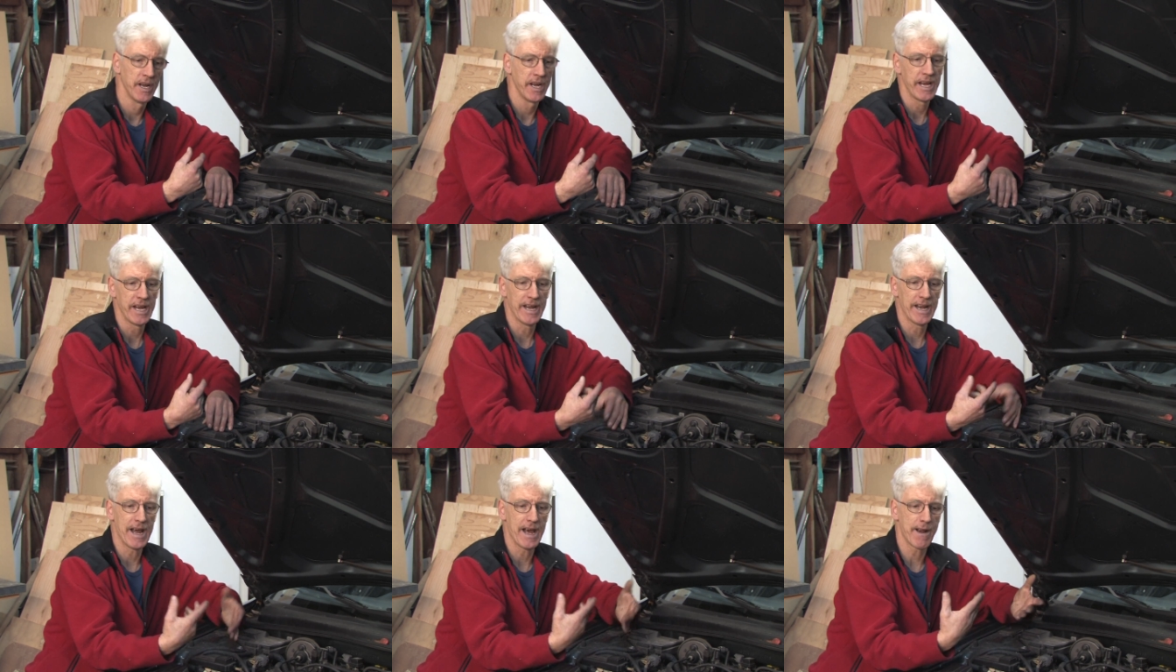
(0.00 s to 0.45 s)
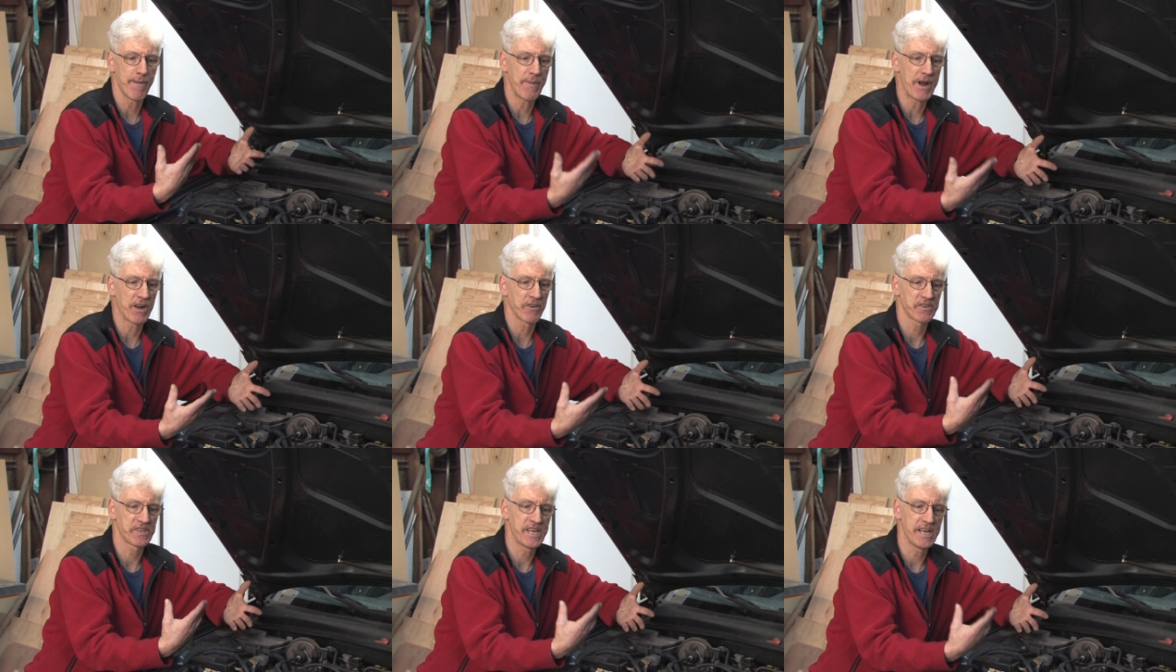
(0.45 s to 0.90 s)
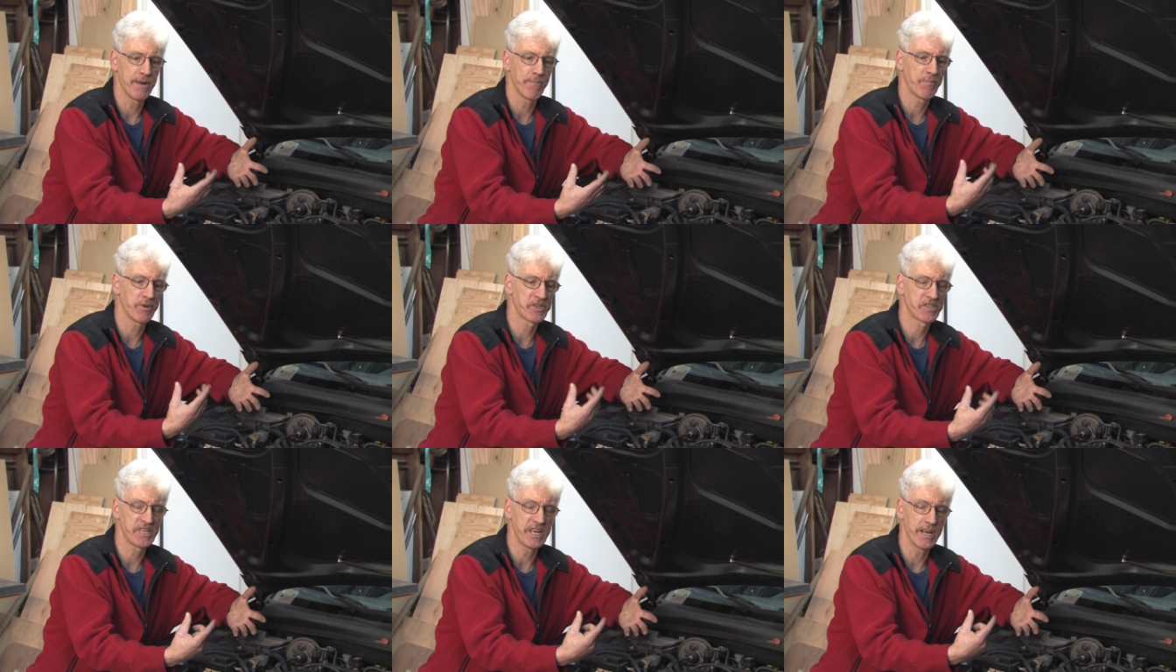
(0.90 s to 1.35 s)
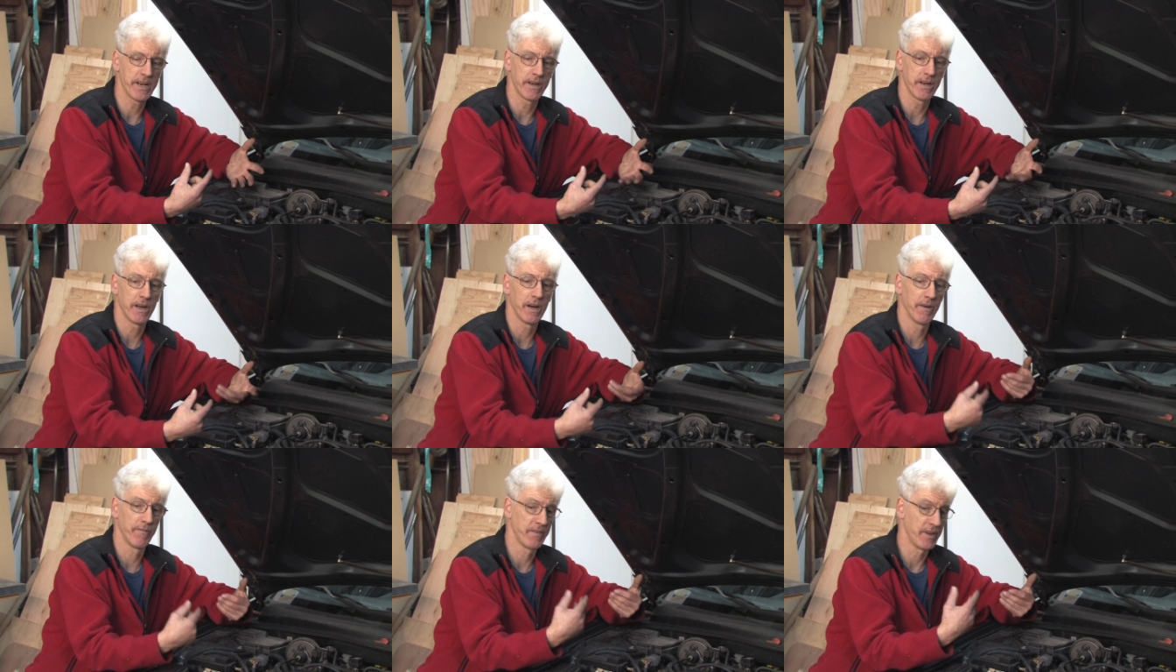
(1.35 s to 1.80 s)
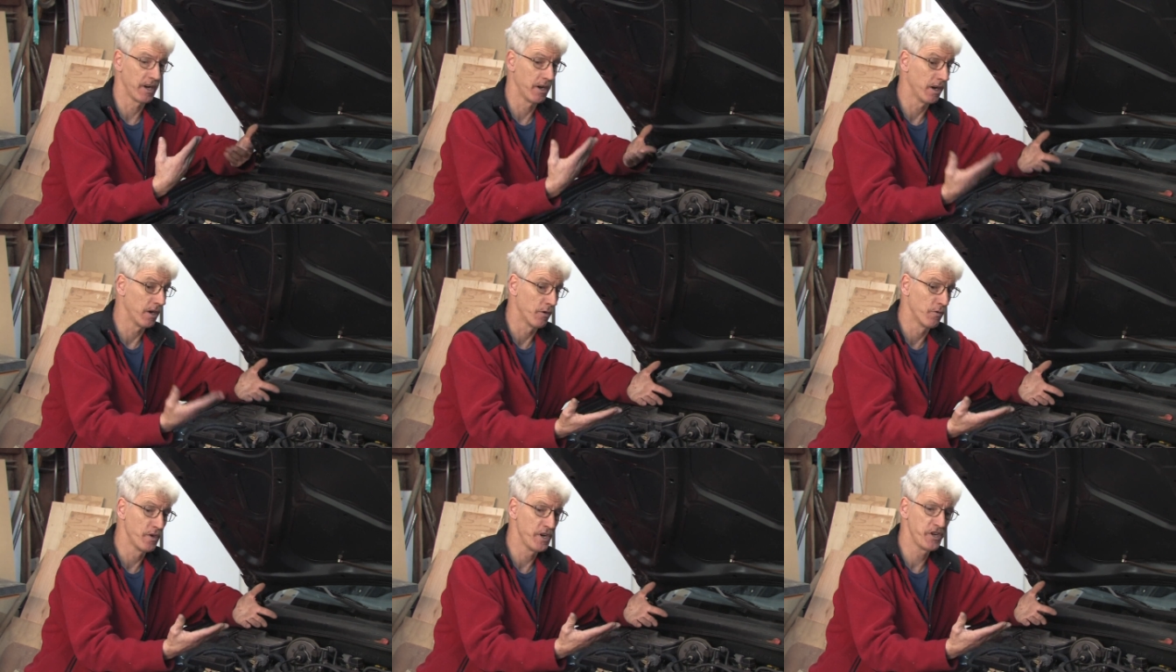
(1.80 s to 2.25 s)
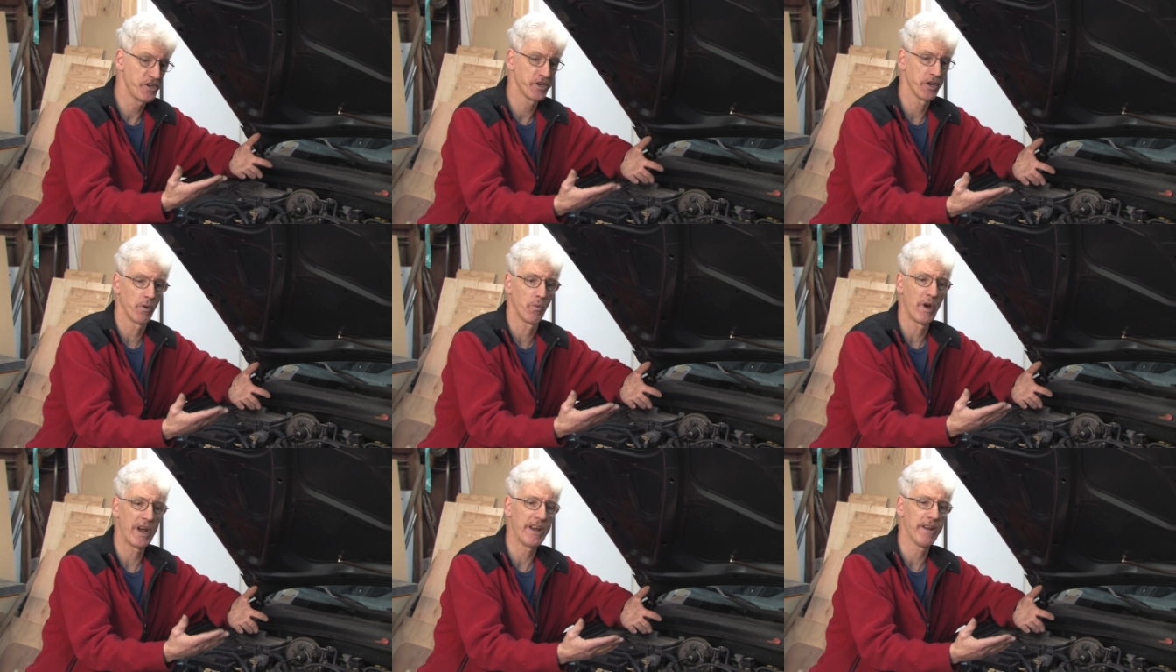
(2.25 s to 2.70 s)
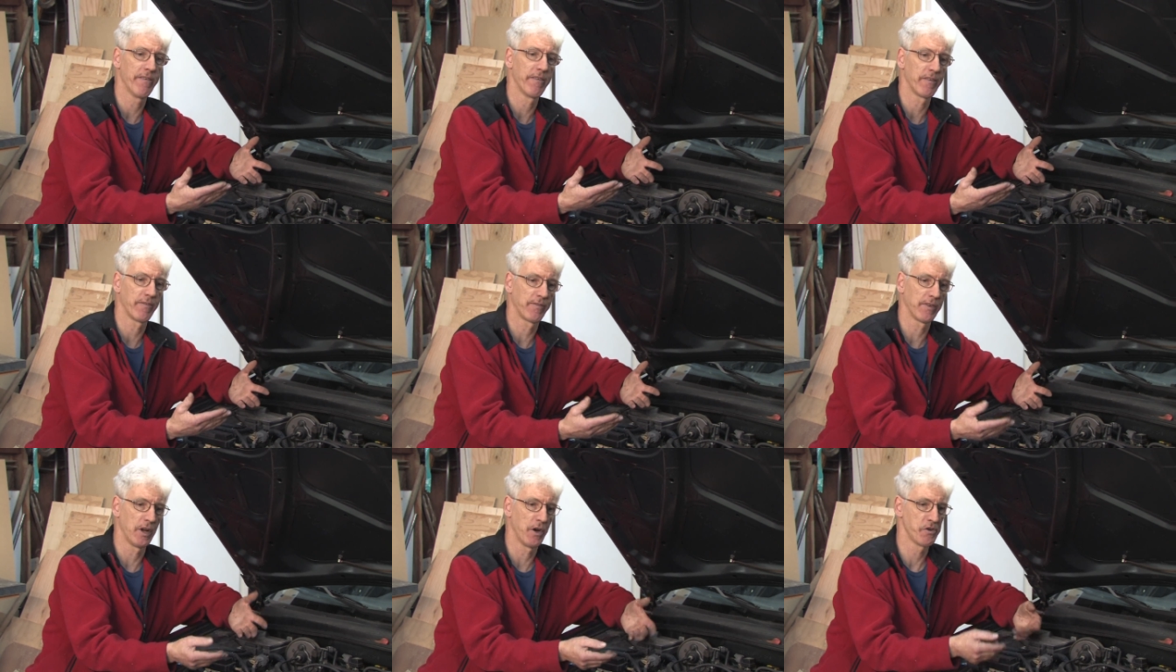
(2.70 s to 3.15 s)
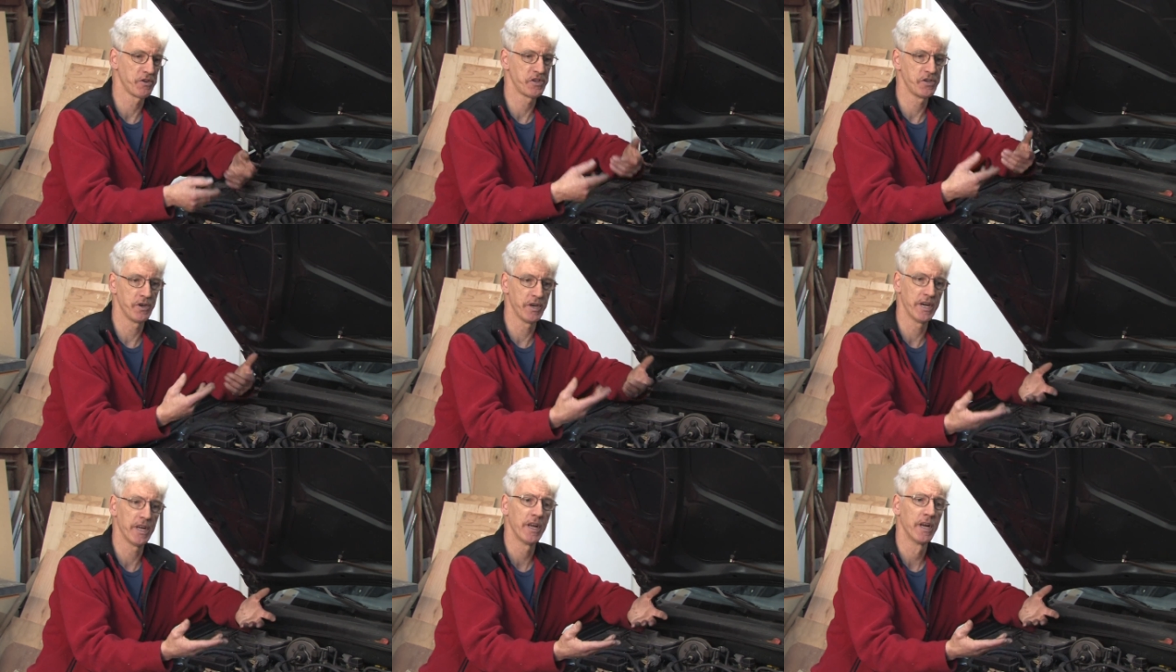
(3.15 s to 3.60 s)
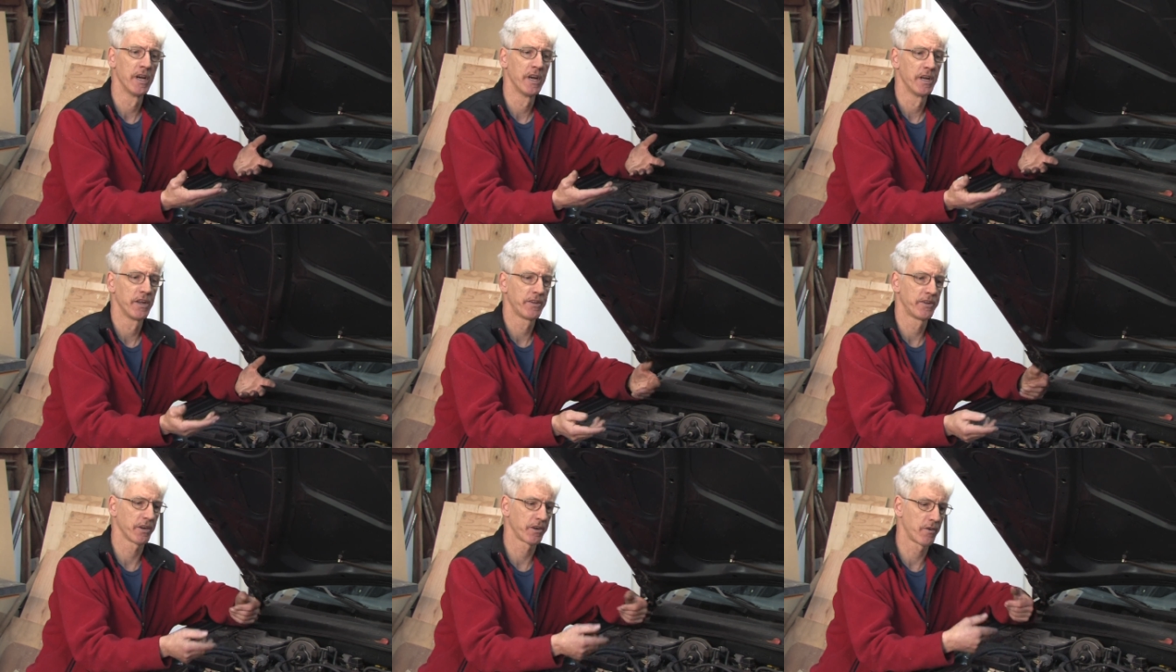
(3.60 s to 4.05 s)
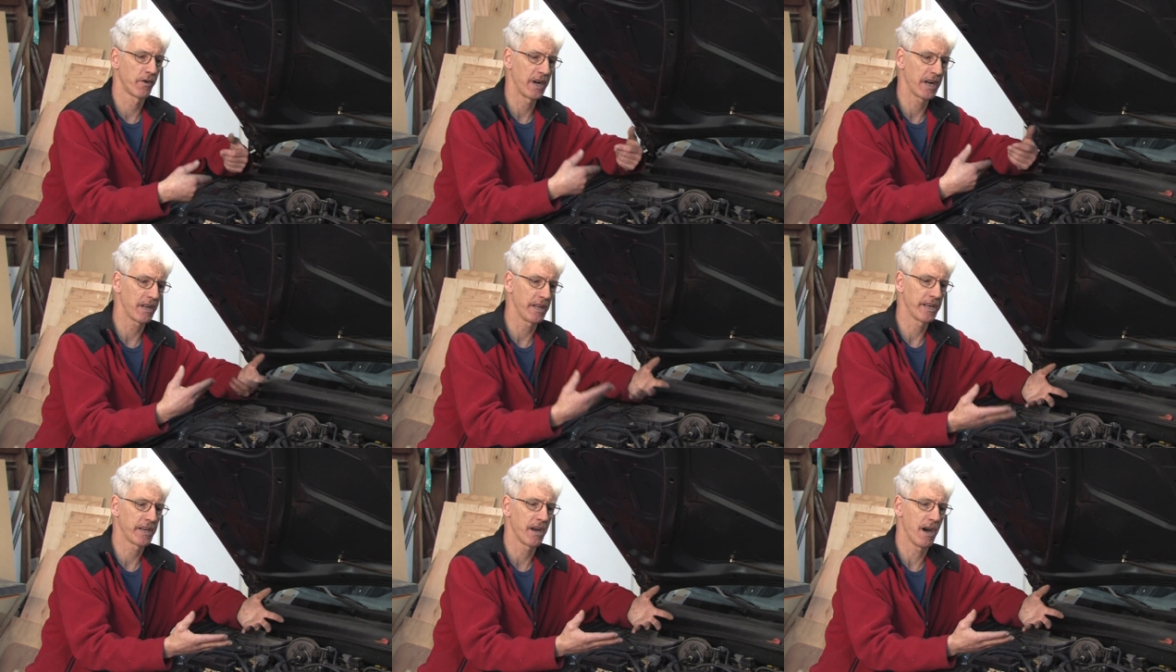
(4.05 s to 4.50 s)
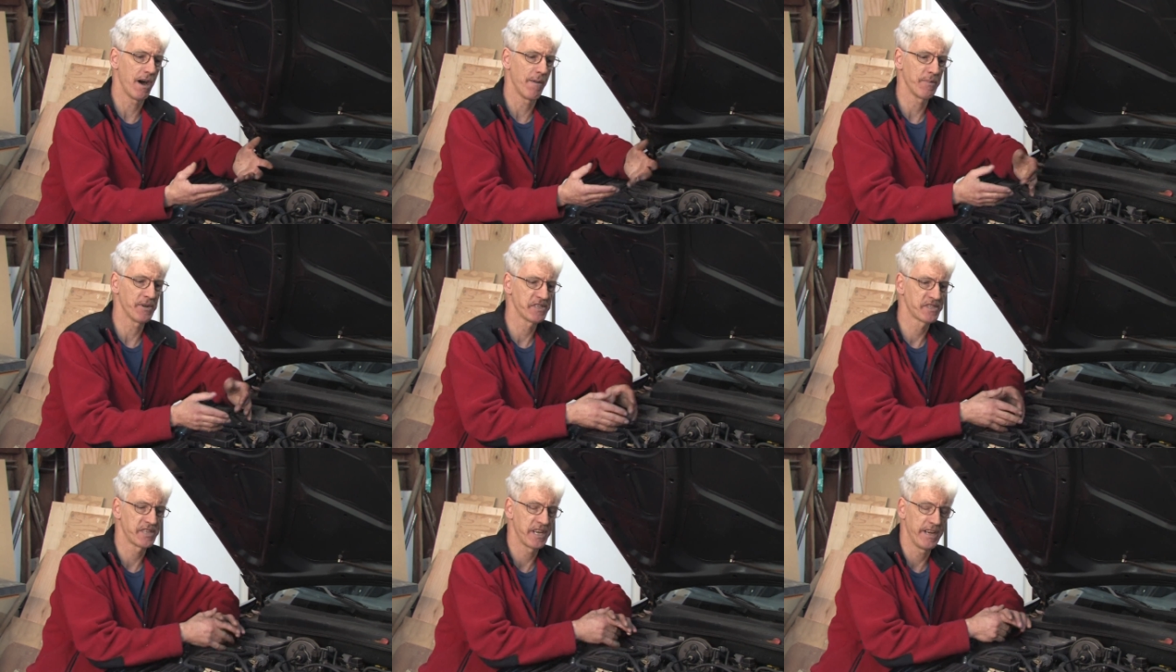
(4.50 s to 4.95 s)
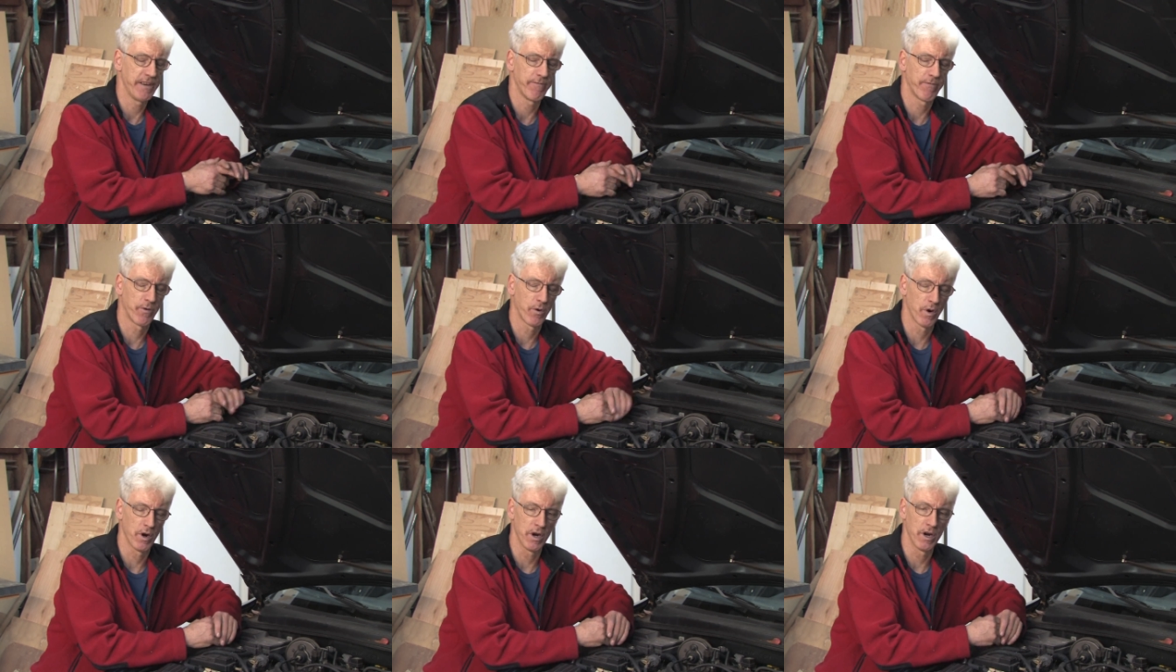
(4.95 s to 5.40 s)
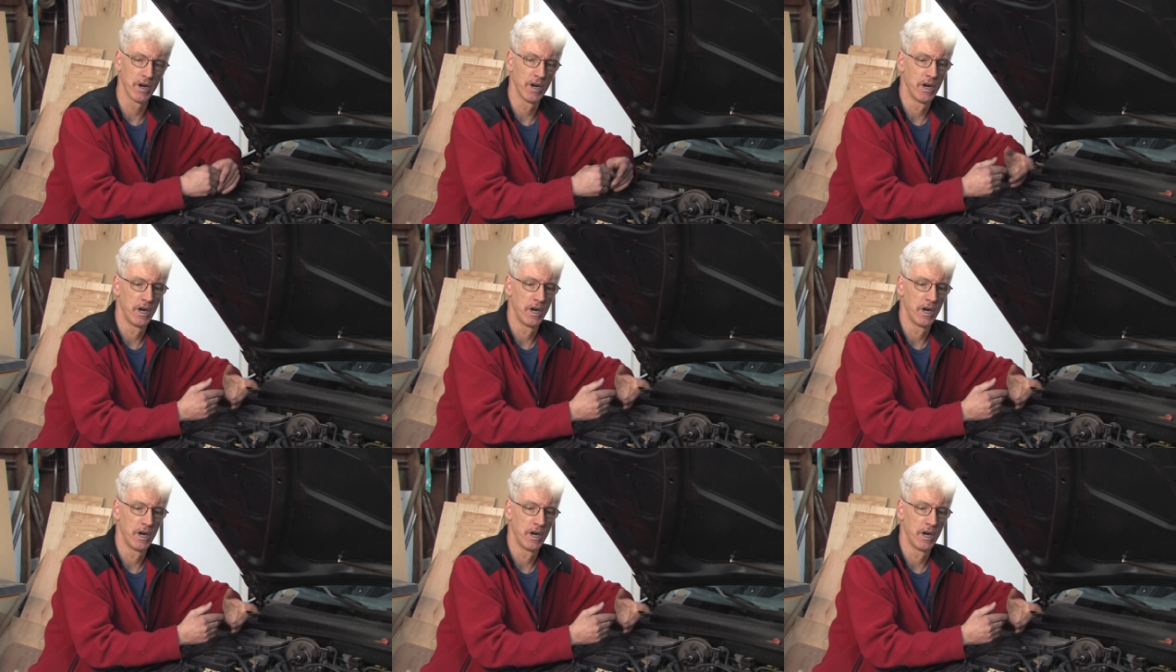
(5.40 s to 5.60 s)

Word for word: and add about ten percent of the original weight of the float to it to correctly compensate for